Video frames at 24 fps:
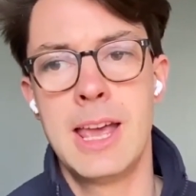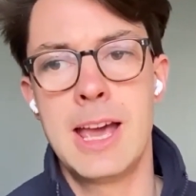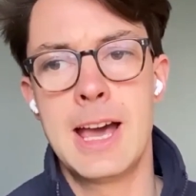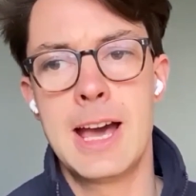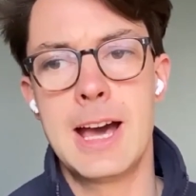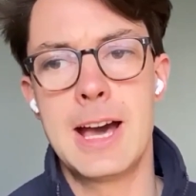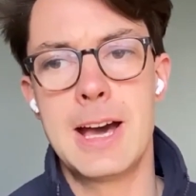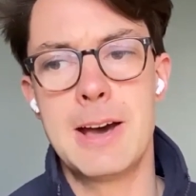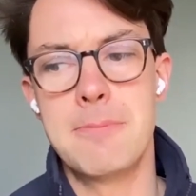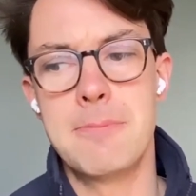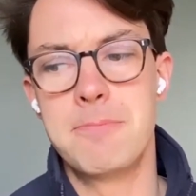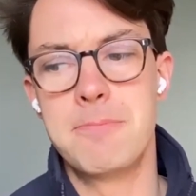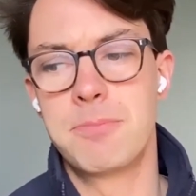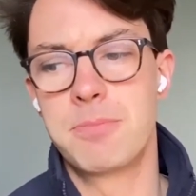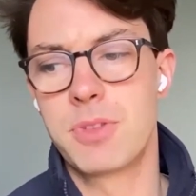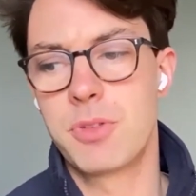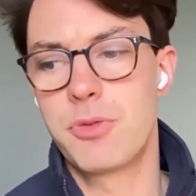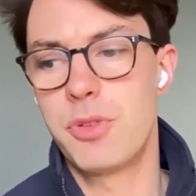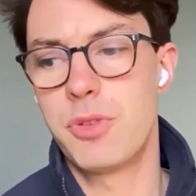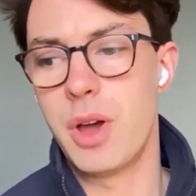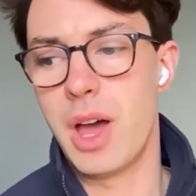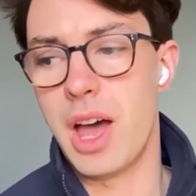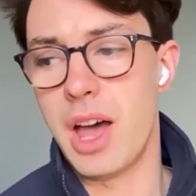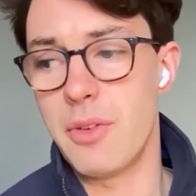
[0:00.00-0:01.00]

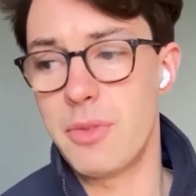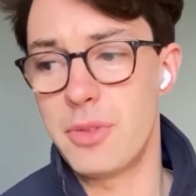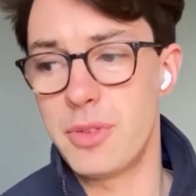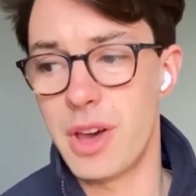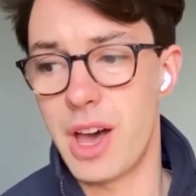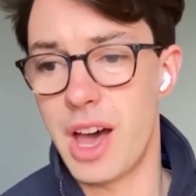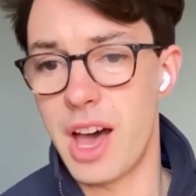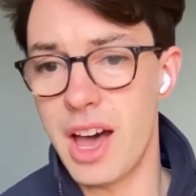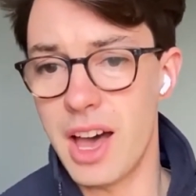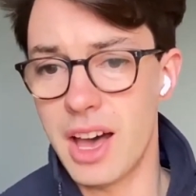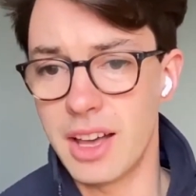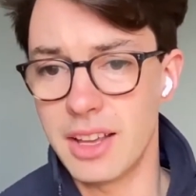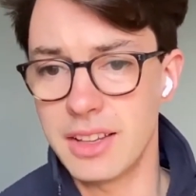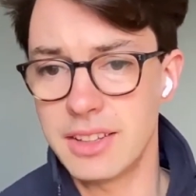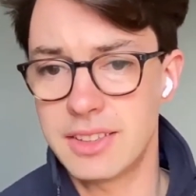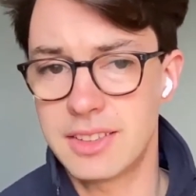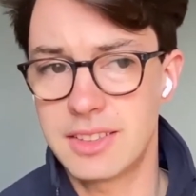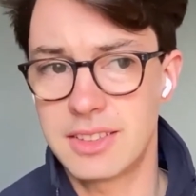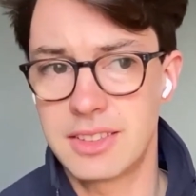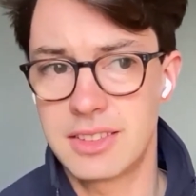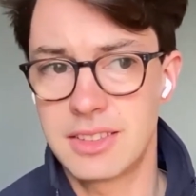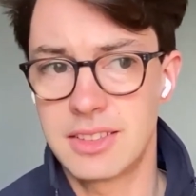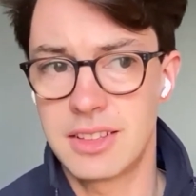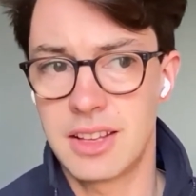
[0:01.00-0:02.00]
For
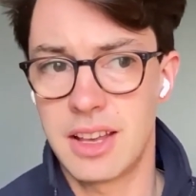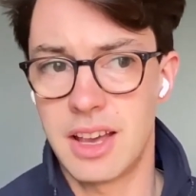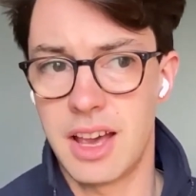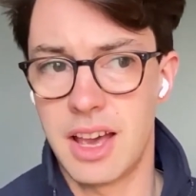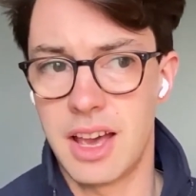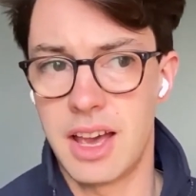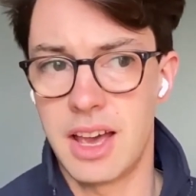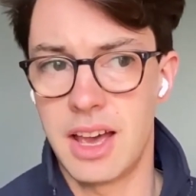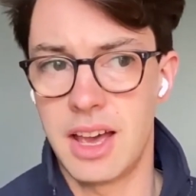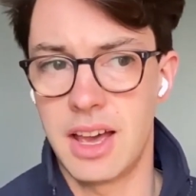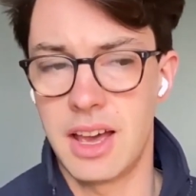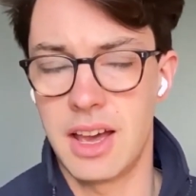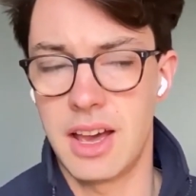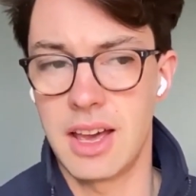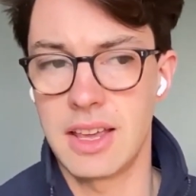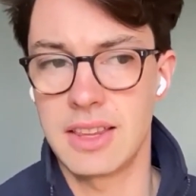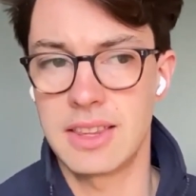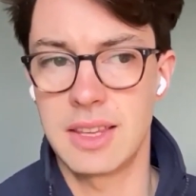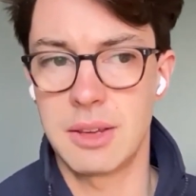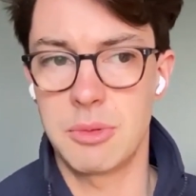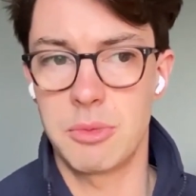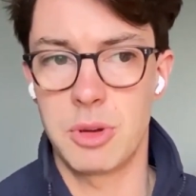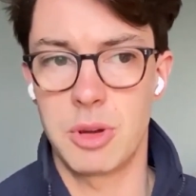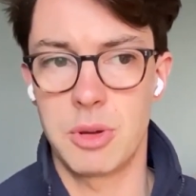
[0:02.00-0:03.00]
us, I
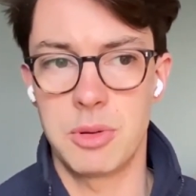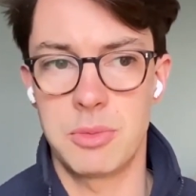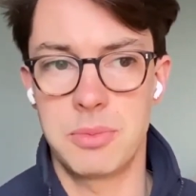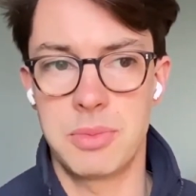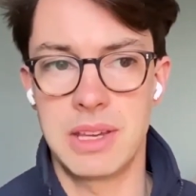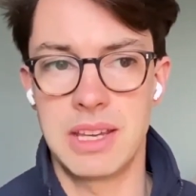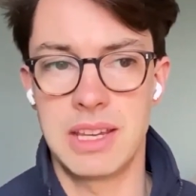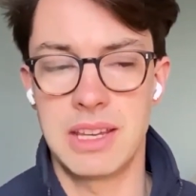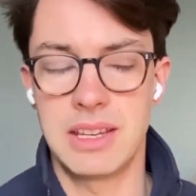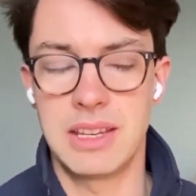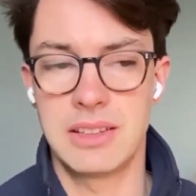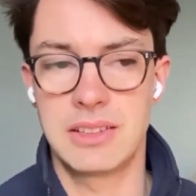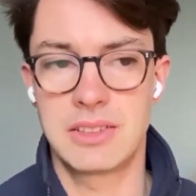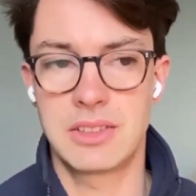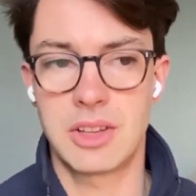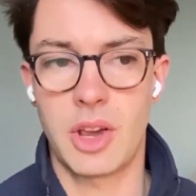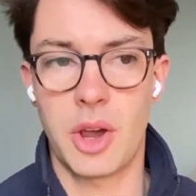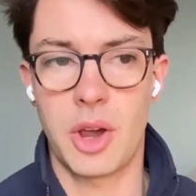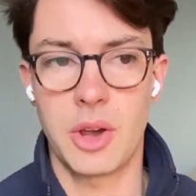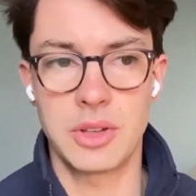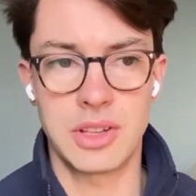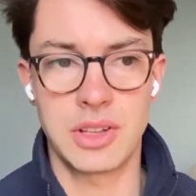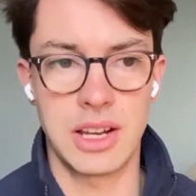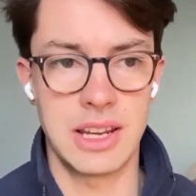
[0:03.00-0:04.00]
think we would be
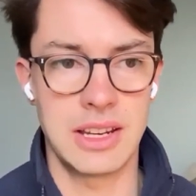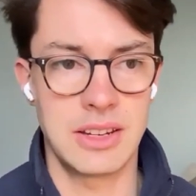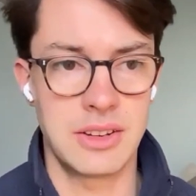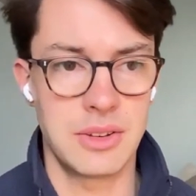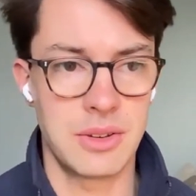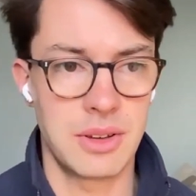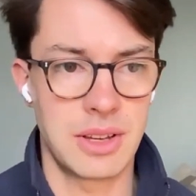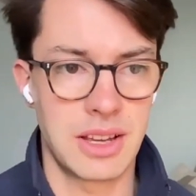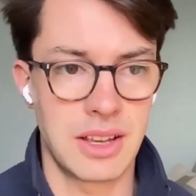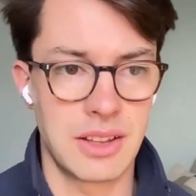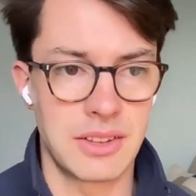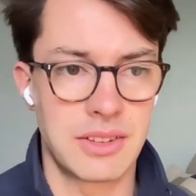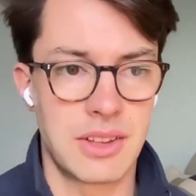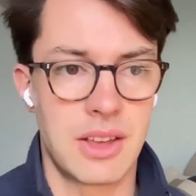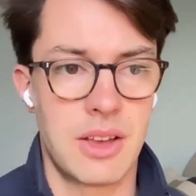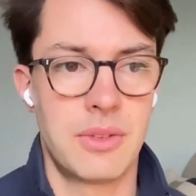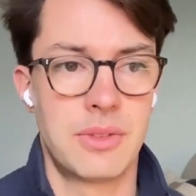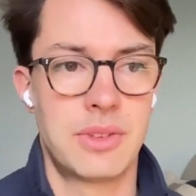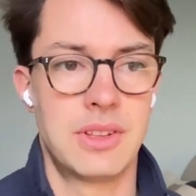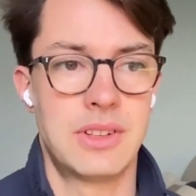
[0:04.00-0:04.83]
totally doing ourselves a